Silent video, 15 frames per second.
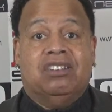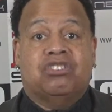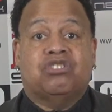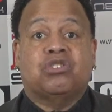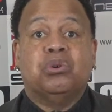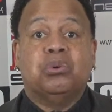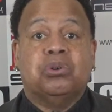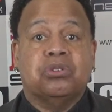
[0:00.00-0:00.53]
Just
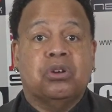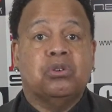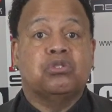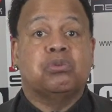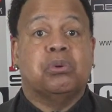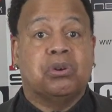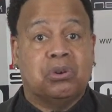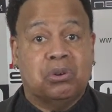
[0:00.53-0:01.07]
Google those
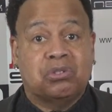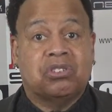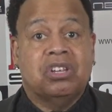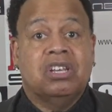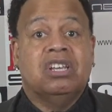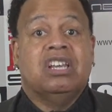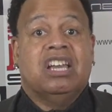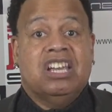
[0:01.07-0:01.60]
words
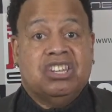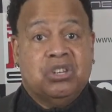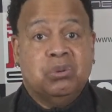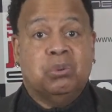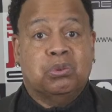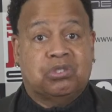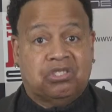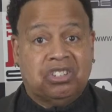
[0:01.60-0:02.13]
and you
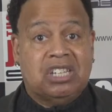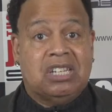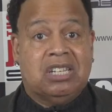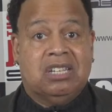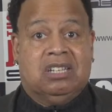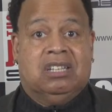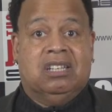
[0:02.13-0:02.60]
will see.